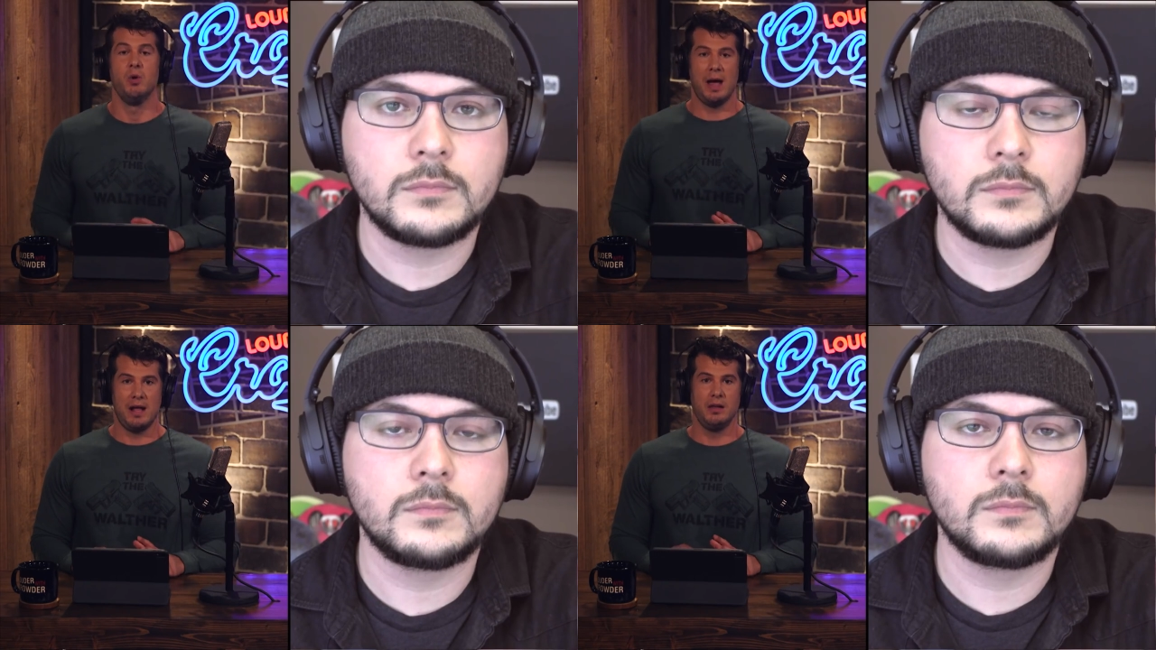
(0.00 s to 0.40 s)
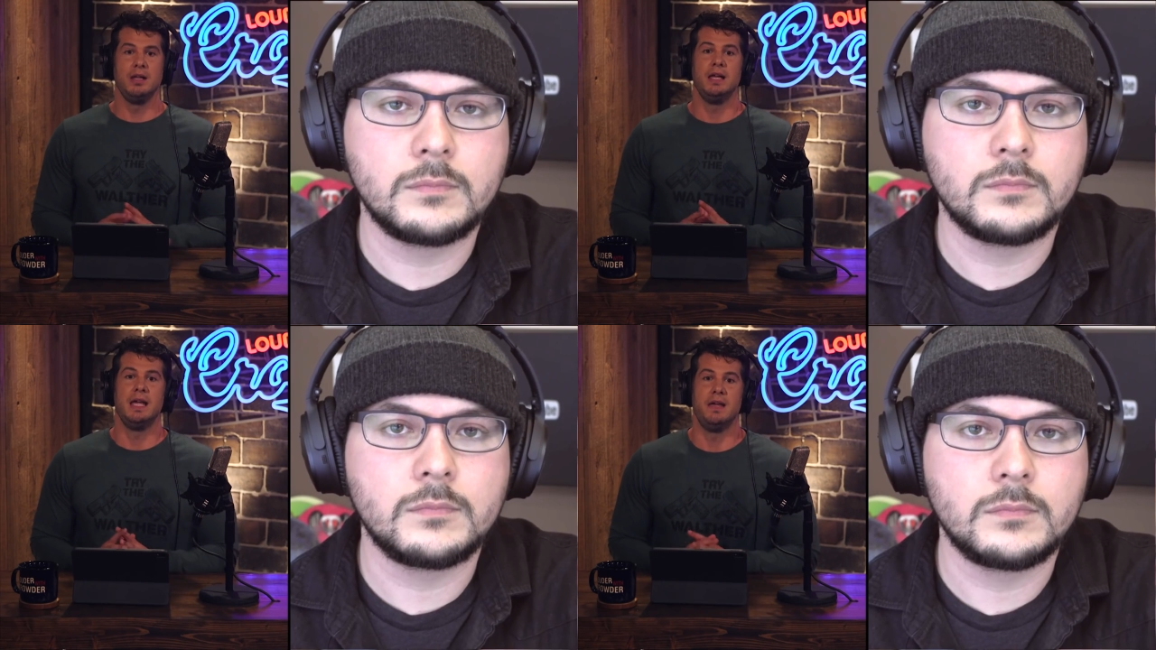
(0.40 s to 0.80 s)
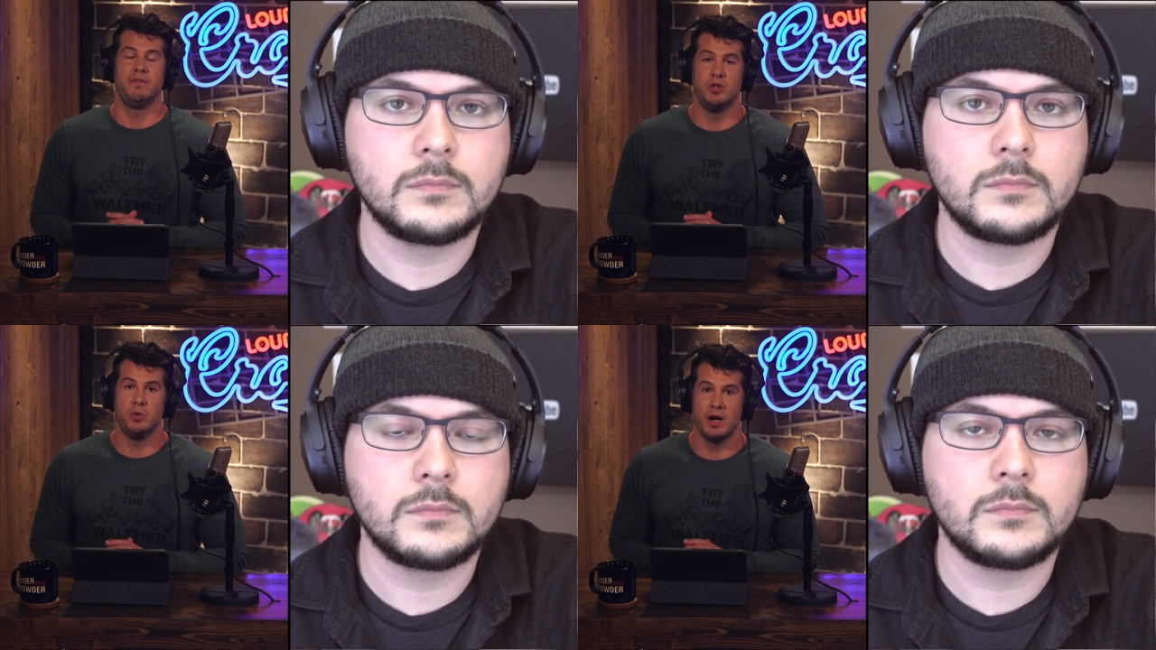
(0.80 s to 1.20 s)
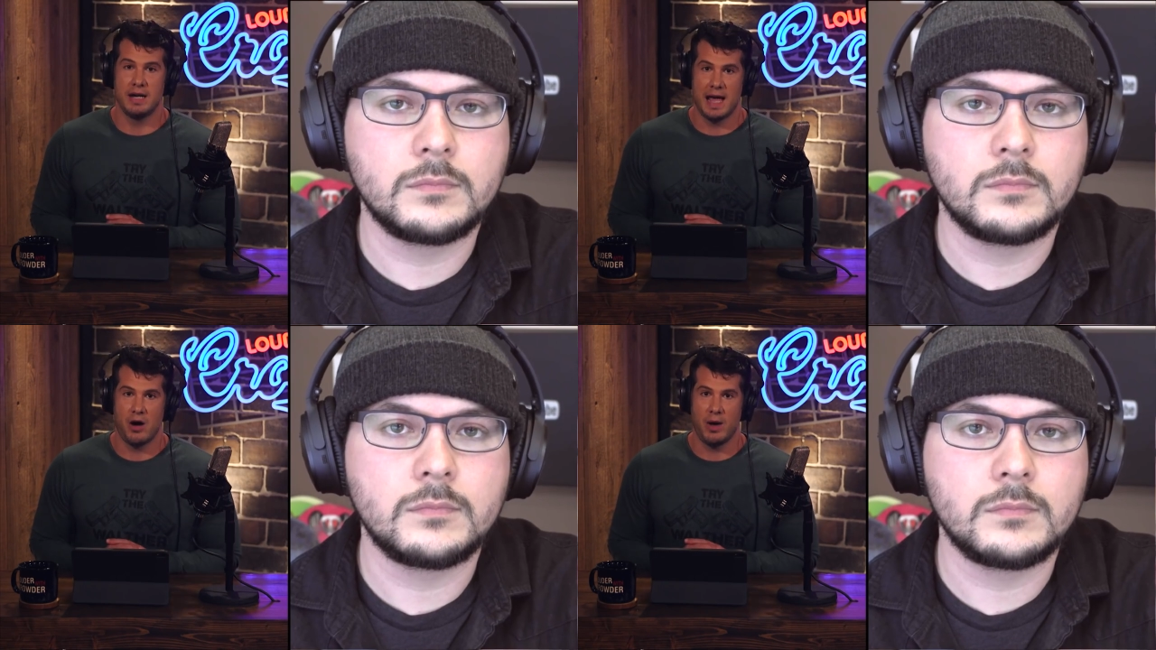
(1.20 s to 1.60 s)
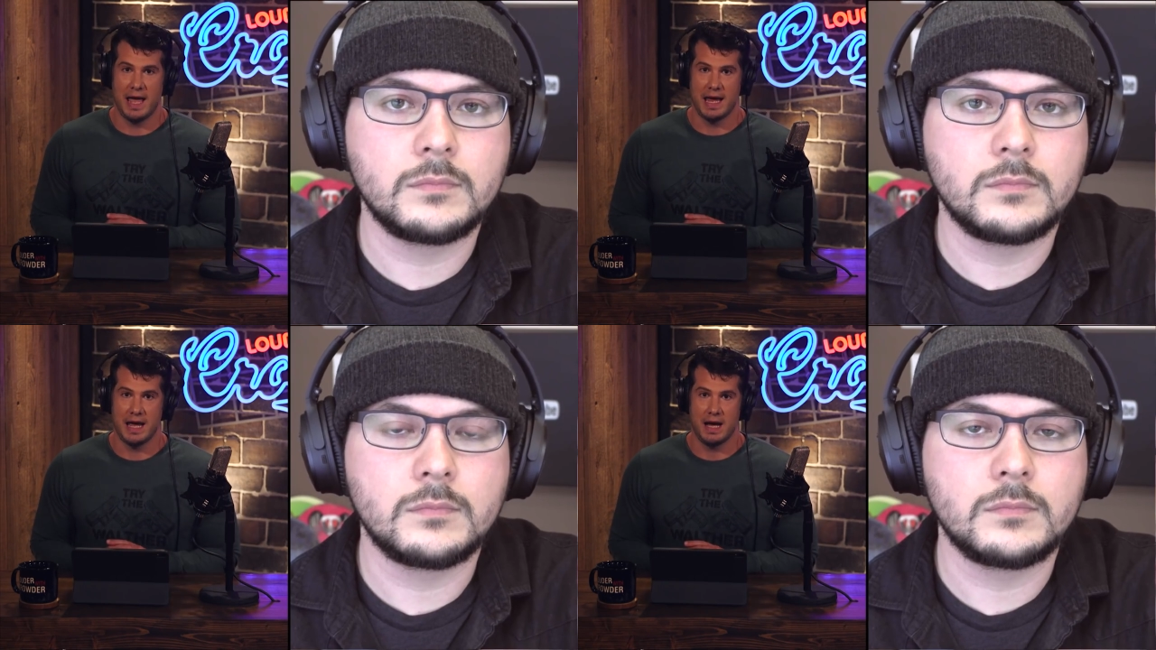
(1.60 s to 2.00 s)
Speaker 1: Well, if you are now
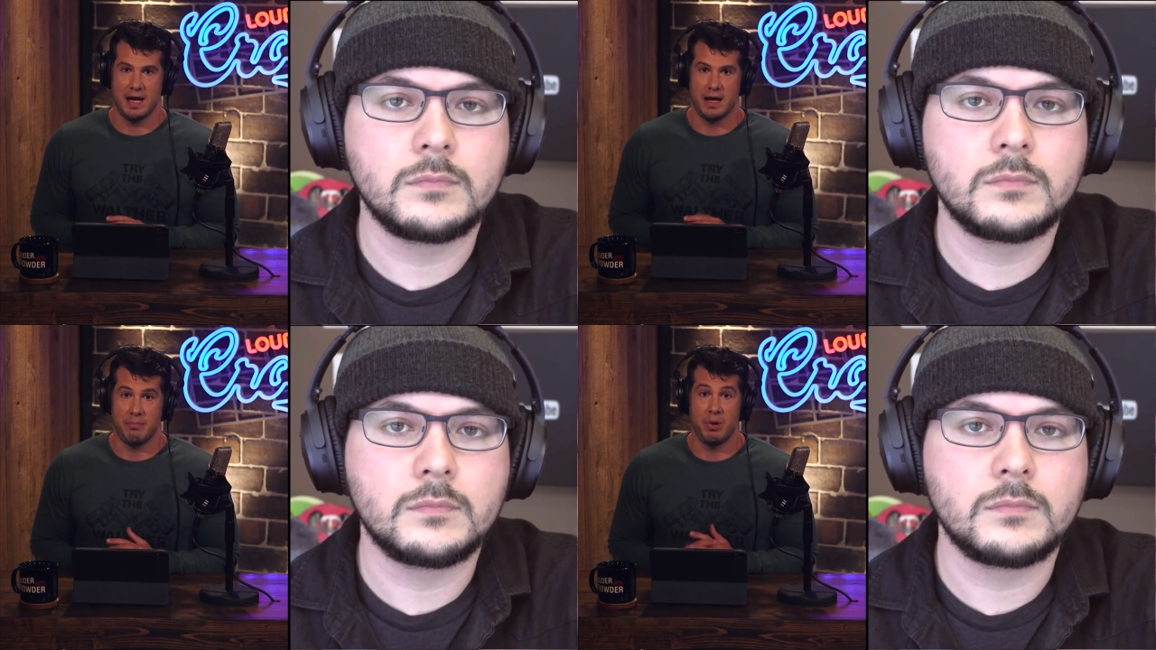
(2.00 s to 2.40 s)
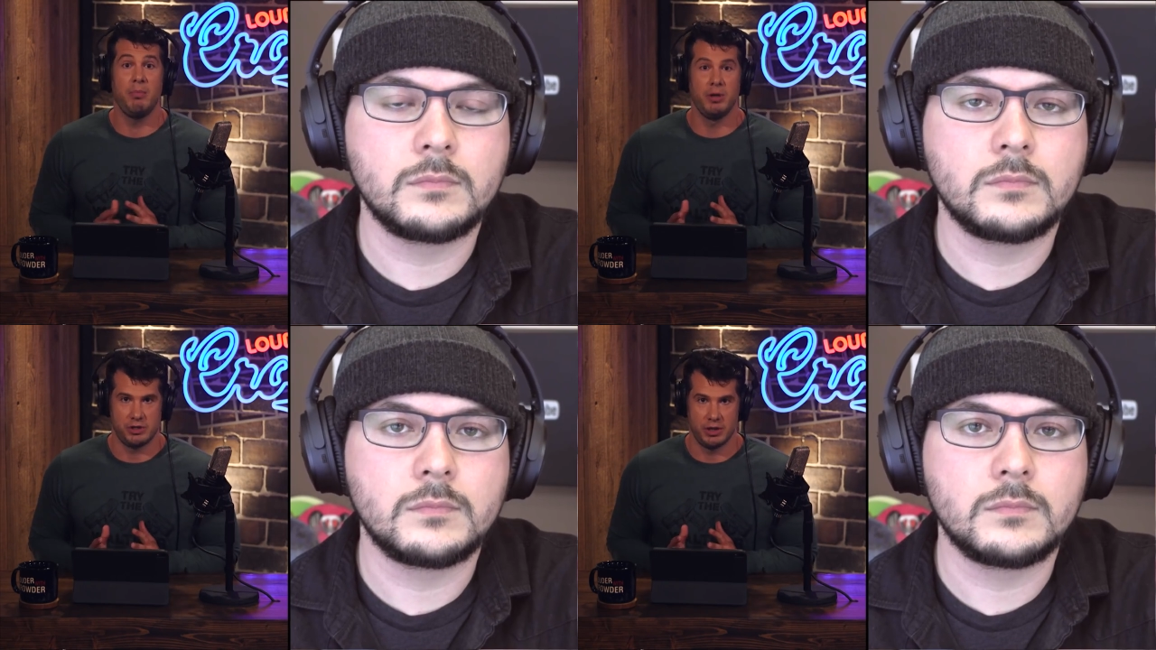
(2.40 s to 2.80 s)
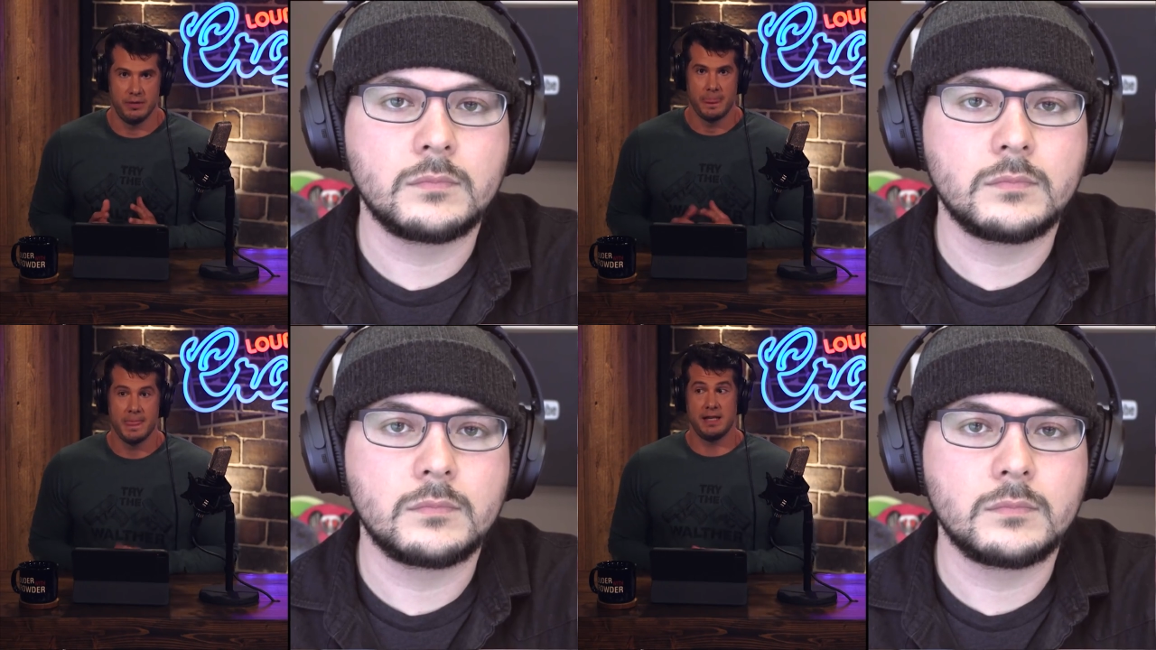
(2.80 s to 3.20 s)
a uh, a publisher,